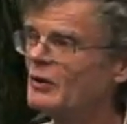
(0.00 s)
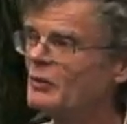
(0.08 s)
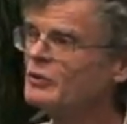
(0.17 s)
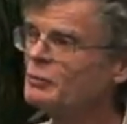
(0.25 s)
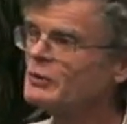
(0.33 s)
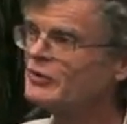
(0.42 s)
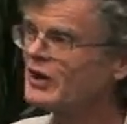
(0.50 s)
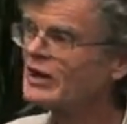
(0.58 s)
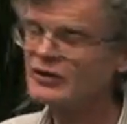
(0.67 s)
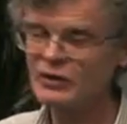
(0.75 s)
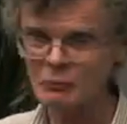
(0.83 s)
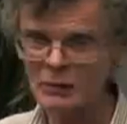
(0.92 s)
Once you put
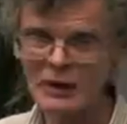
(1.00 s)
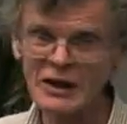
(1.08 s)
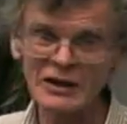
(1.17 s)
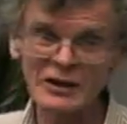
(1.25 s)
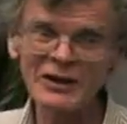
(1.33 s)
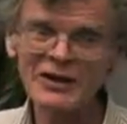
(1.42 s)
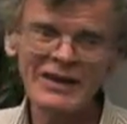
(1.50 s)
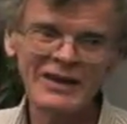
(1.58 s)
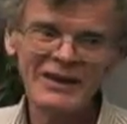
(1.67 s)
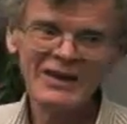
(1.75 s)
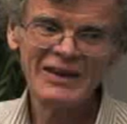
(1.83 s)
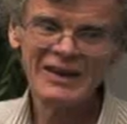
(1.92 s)
sex in the model,
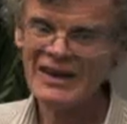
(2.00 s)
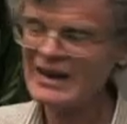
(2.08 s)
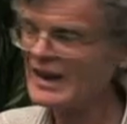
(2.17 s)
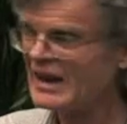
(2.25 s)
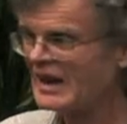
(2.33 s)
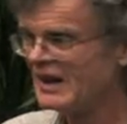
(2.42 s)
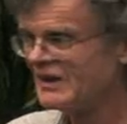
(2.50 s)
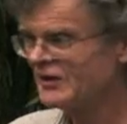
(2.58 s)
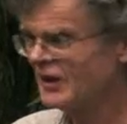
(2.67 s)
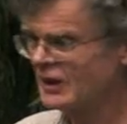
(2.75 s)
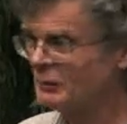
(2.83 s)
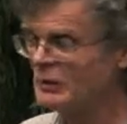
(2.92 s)
uh, there's
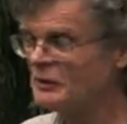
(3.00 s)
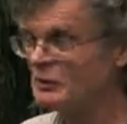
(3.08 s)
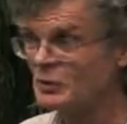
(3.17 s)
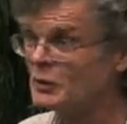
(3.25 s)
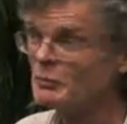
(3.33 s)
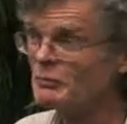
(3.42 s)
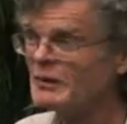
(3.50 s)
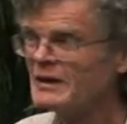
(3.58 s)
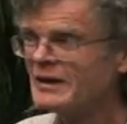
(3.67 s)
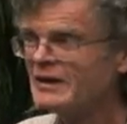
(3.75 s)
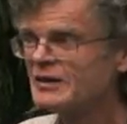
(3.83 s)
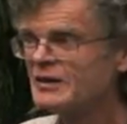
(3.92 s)
not going to be any room
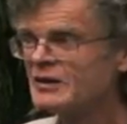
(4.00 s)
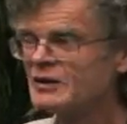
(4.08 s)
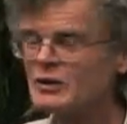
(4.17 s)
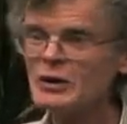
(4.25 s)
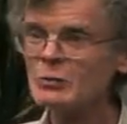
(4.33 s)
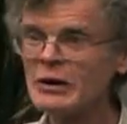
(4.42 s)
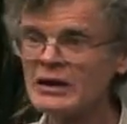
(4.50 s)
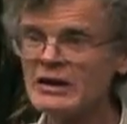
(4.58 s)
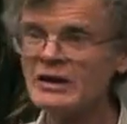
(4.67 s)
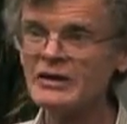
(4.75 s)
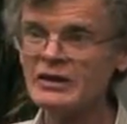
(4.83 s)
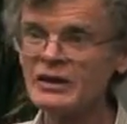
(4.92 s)
to talk about
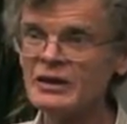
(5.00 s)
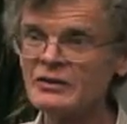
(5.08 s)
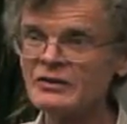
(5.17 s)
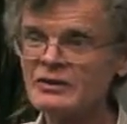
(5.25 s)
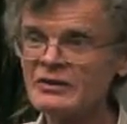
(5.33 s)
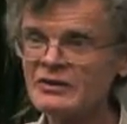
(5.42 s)
anything else.